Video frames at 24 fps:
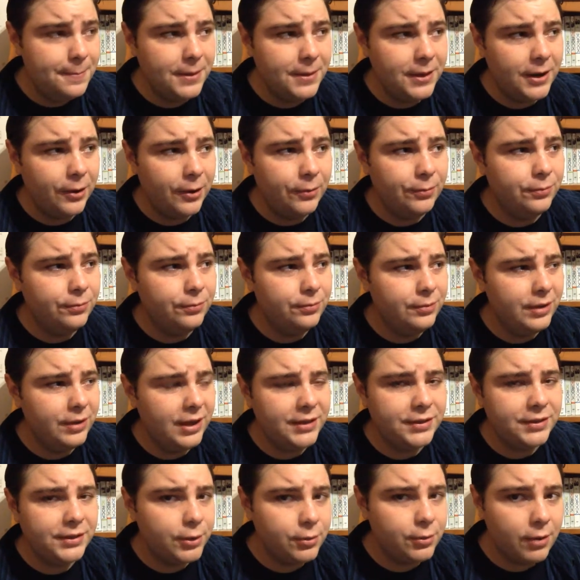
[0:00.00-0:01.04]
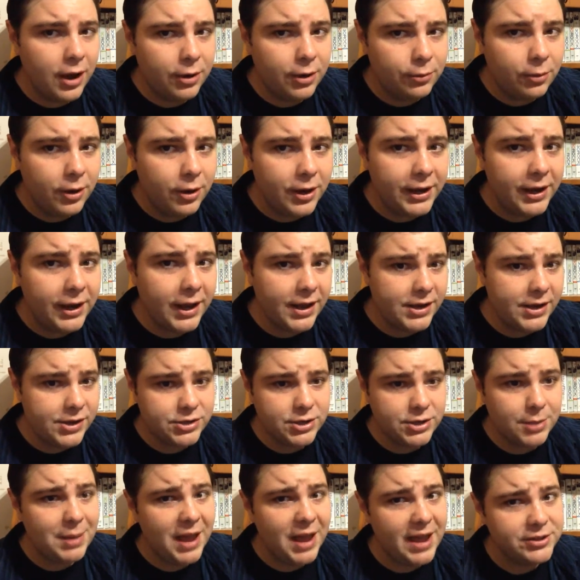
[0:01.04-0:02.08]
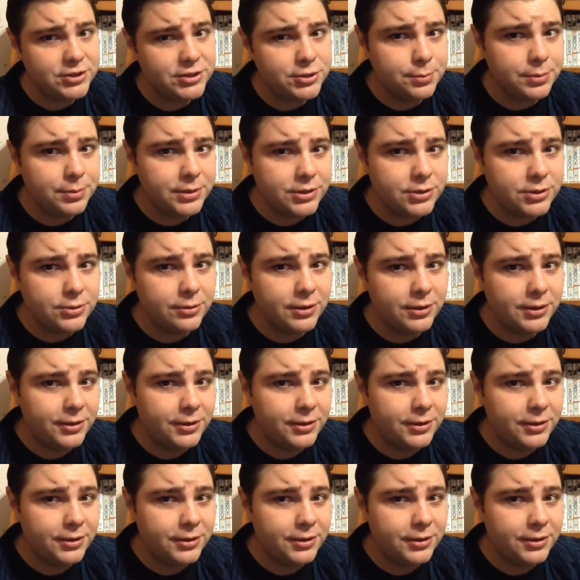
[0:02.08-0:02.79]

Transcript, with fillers: you know, hit the ground running as a masterpiece or